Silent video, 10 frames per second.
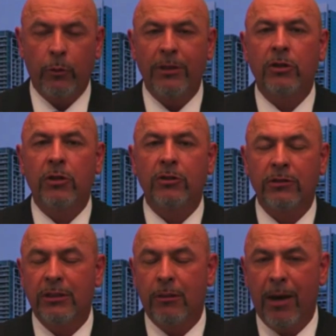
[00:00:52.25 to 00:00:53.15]
really start to
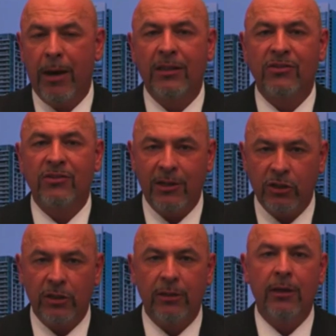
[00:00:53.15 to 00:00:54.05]
see the
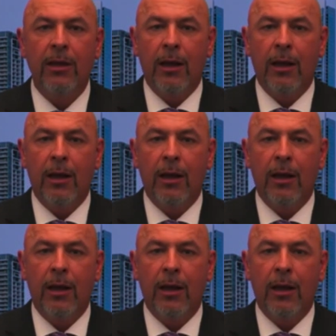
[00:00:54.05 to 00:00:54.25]
monetization